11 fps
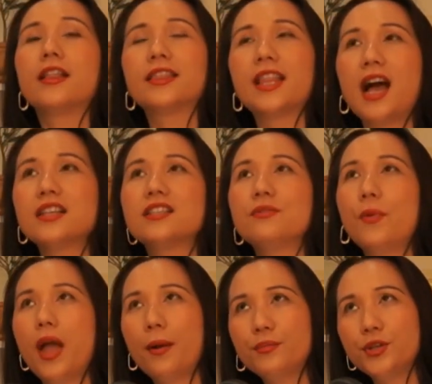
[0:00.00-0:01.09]
That's
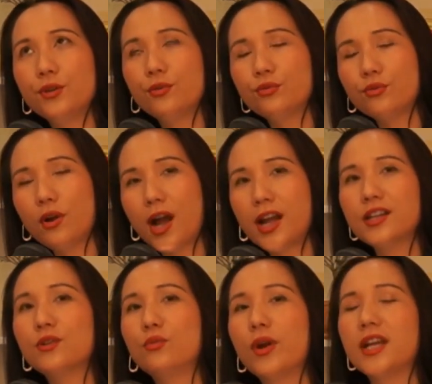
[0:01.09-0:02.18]
help you right
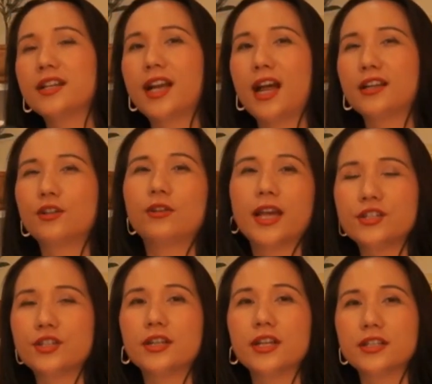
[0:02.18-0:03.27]
away the
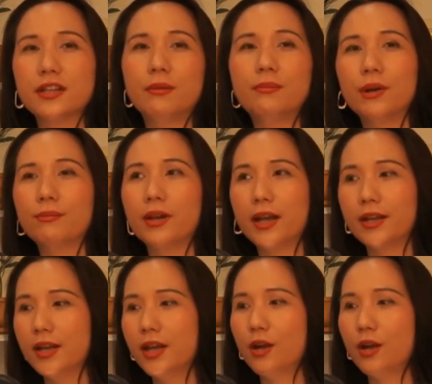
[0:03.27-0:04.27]
calculation in terms of like,